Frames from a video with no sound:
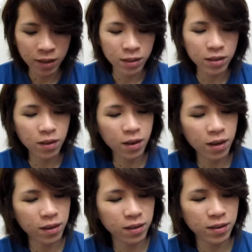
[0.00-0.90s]
So
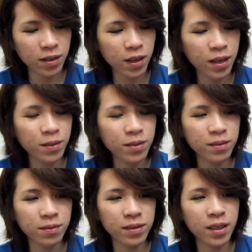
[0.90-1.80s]
I
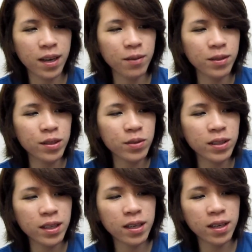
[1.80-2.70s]
was
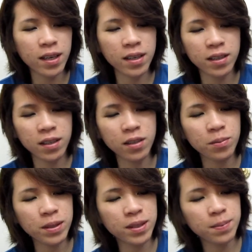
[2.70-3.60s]
using it and a
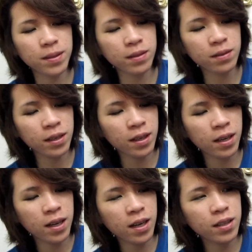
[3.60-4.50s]
little bit spilled.
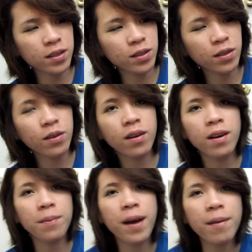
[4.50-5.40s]
And so
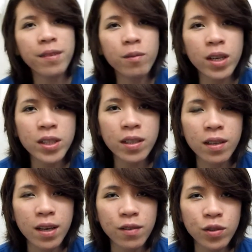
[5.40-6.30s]
I've been watching a
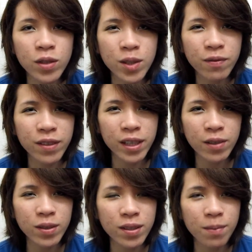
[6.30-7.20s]
lot of YouTube
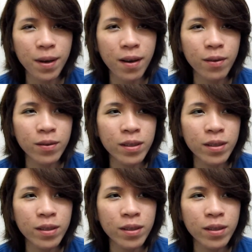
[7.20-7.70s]
videos about